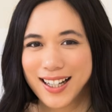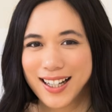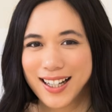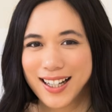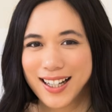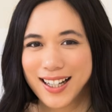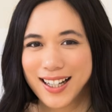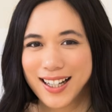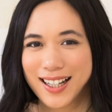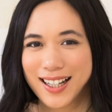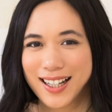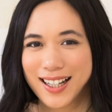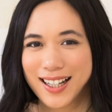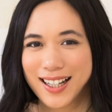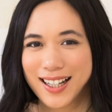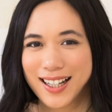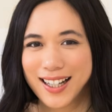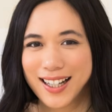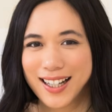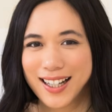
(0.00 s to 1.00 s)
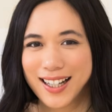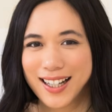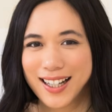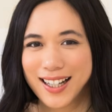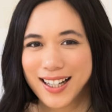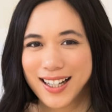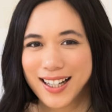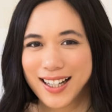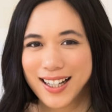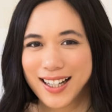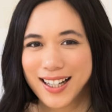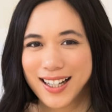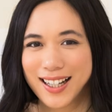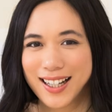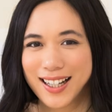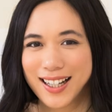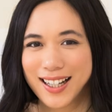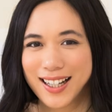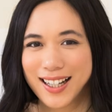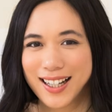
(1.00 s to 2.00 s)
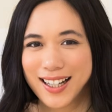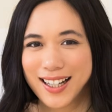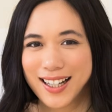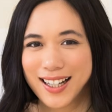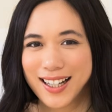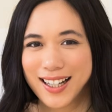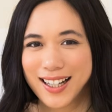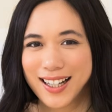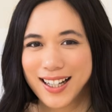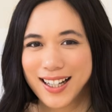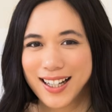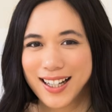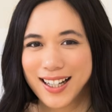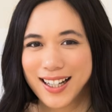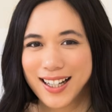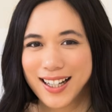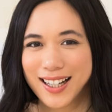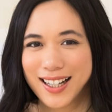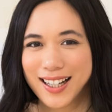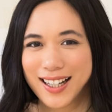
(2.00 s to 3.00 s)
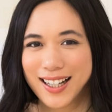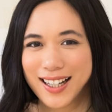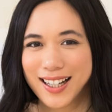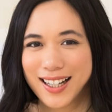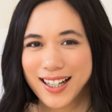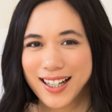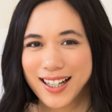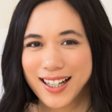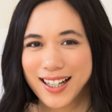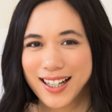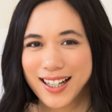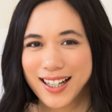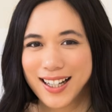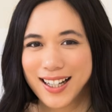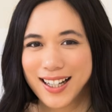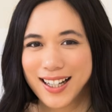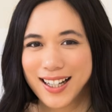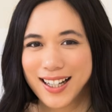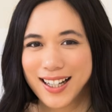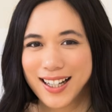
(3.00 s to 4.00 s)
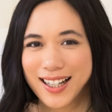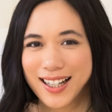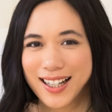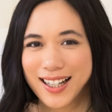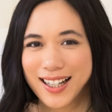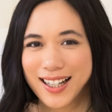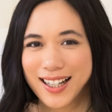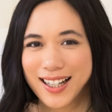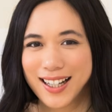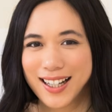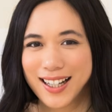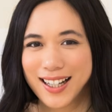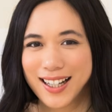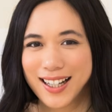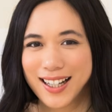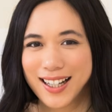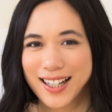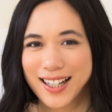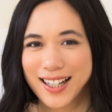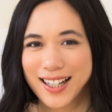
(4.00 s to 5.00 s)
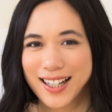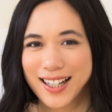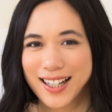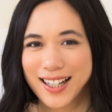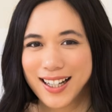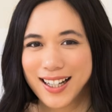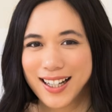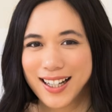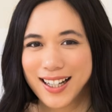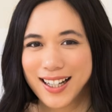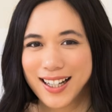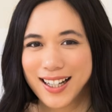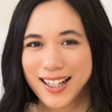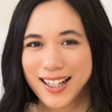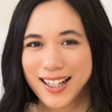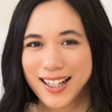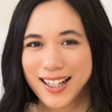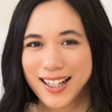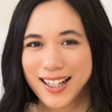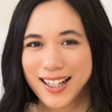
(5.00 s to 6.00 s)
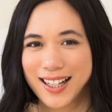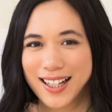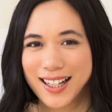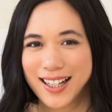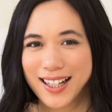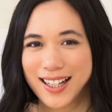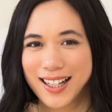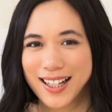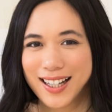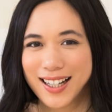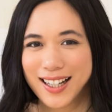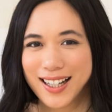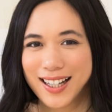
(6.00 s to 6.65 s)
(no lip movement)